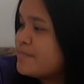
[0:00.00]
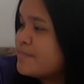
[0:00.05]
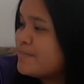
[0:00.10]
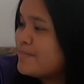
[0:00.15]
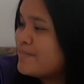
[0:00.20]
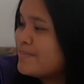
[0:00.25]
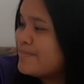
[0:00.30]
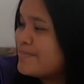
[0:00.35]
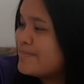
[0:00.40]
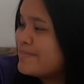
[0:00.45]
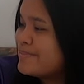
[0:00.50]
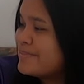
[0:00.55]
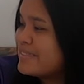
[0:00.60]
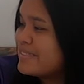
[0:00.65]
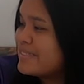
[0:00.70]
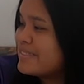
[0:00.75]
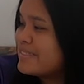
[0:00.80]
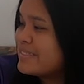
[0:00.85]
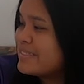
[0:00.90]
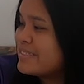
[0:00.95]

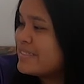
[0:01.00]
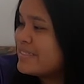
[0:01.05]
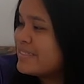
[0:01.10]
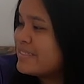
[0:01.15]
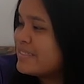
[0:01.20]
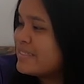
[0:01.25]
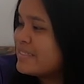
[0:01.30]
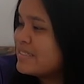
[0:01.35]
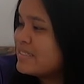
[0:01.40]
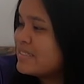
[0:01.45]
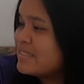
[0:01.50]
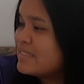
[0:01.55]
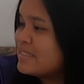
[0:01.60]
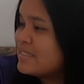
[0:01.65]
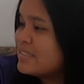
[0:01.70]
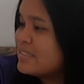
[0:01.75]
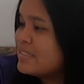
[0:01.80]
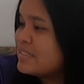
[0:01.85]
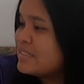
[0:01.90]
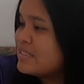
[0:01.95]

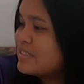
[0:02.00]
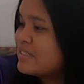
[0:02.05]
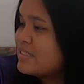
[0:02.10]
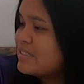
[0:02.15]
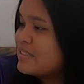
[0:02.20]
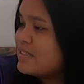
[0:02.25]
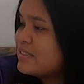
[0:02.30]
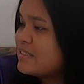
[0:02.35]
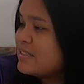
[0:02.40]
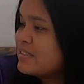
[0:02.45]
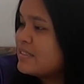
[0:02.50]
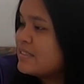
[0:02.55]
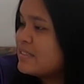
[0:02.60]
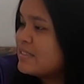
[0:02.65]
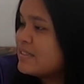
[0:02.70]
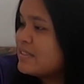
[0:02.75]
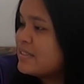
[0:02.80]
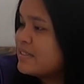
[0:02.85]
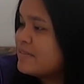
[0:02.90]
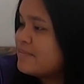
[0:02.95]

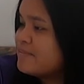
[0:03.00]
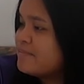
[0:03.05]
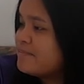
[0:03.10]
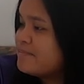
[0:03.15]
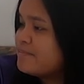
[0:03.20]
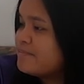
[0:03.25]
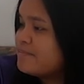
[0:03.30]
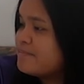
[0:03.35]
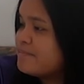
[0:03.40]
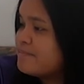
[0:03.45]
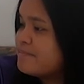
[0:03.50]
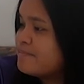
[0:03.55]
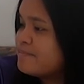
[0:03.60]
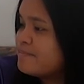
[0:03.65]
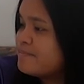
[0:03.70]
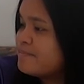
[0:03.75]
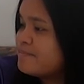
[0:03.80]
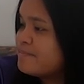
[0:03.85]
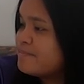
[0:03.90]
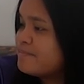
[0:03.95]

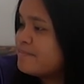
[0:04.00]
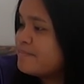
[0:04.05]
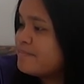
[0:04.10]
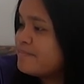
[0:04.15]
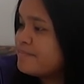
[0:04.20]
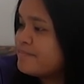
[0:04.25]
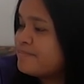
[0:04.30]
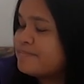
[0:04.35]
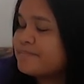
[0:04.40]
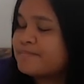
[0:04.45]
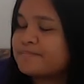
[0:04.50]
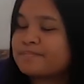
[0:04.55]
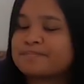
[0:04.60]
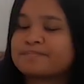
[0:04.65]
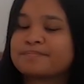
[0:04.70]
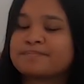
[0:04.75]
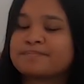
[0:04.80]
(not speaking)